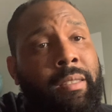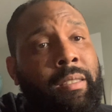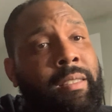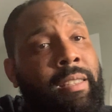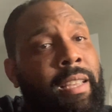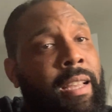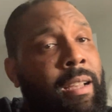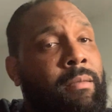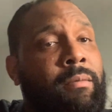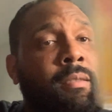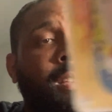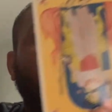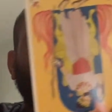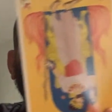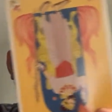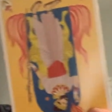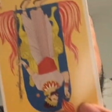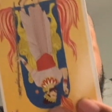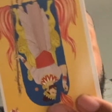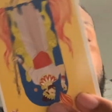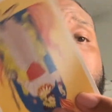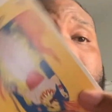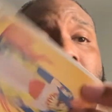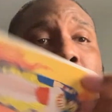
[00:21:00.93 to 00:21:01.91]
sounds like
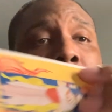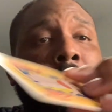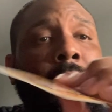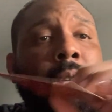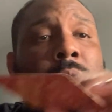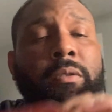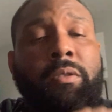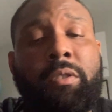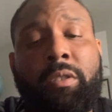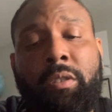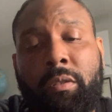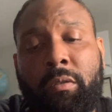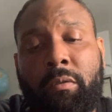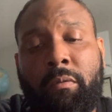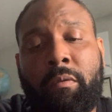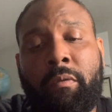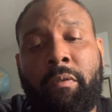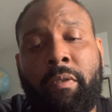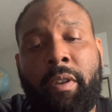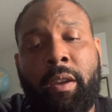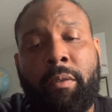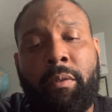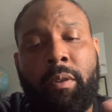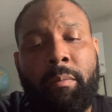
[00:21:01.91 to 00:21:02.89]
me at work too.
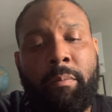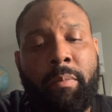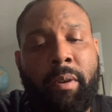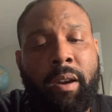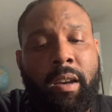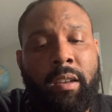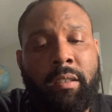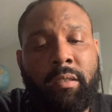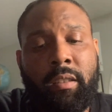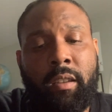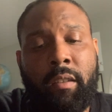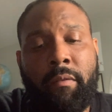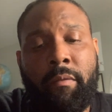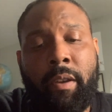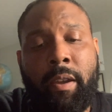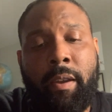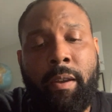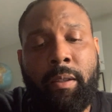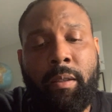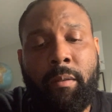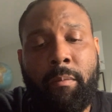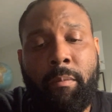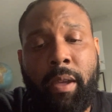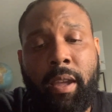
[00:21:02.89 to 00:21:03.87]
Very bossy, very
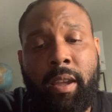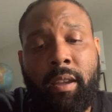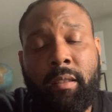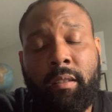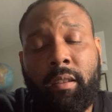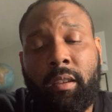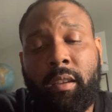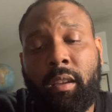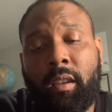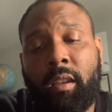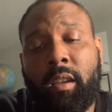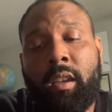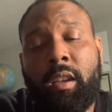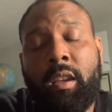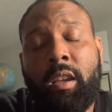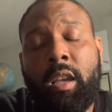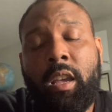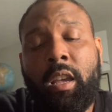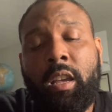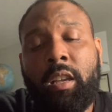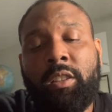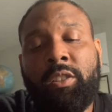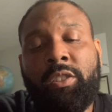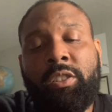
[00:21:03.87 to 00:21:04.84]
demanding,
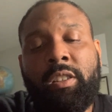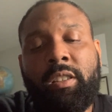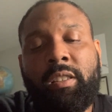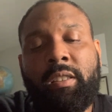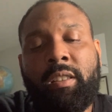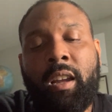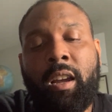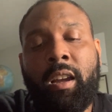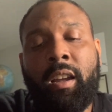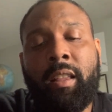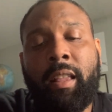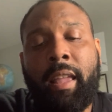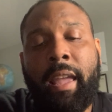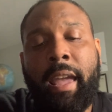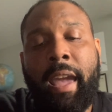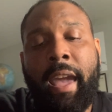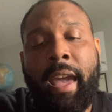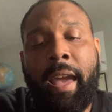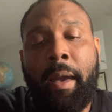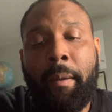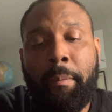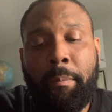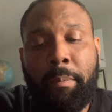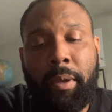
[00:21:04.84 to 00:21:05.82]
just
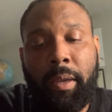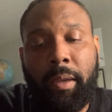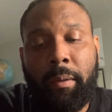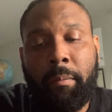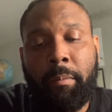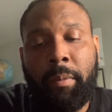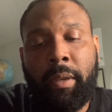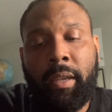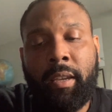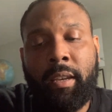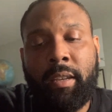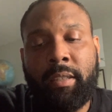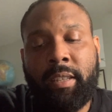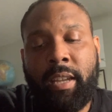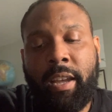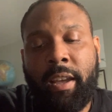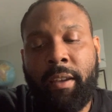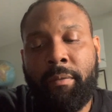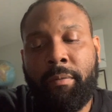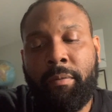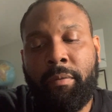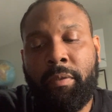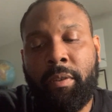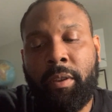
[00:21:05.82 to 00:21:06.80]
unhappy because I
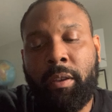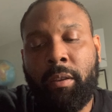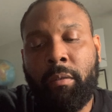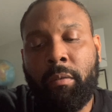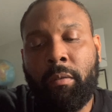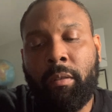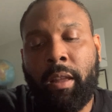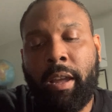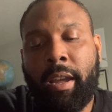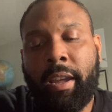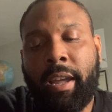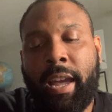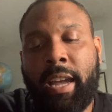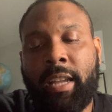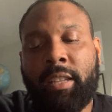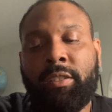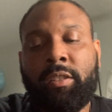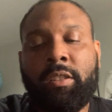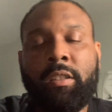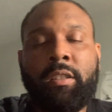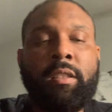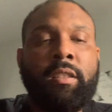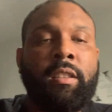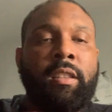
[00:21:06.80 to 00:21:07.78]
feel like I
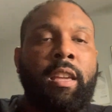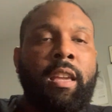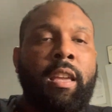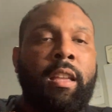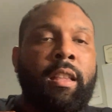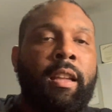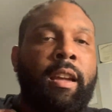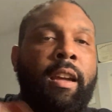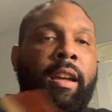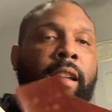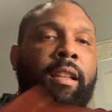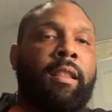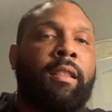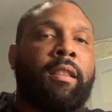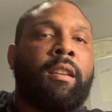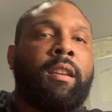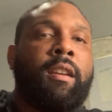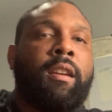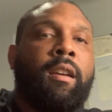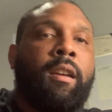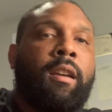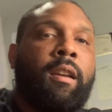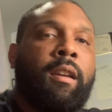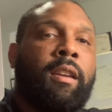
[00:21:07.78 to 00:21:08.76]
just cannot
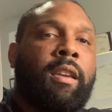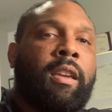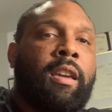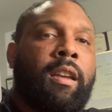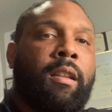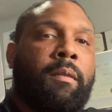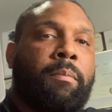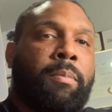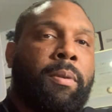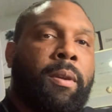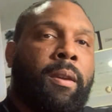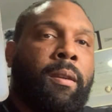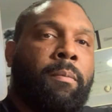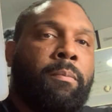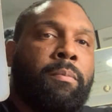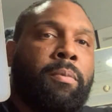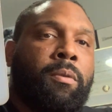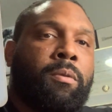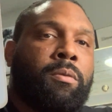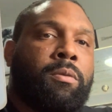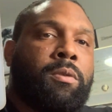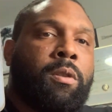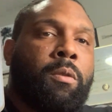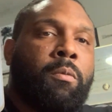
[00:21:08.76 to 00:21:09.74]
get
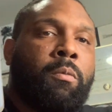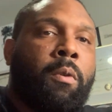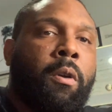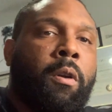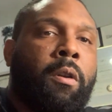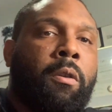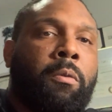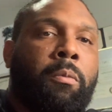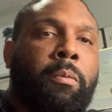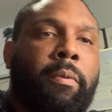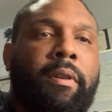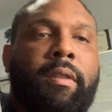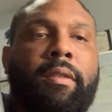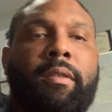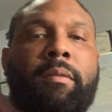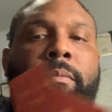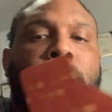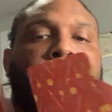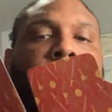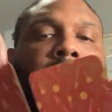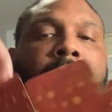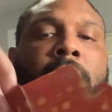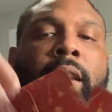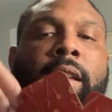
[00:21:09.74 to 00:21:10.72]
people to work with
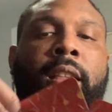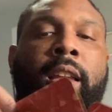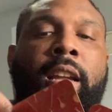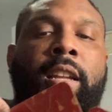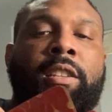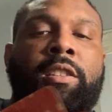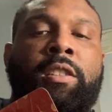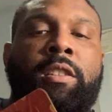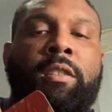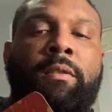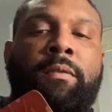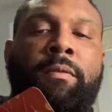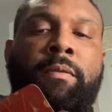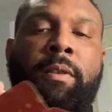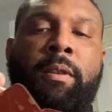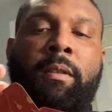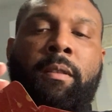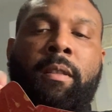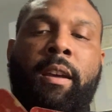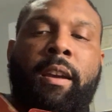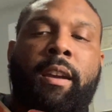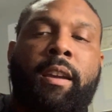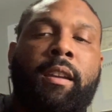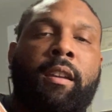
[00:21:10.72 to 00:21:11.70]
me. And I just feel
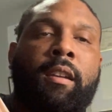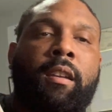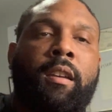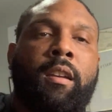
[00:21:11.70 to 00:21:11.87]
like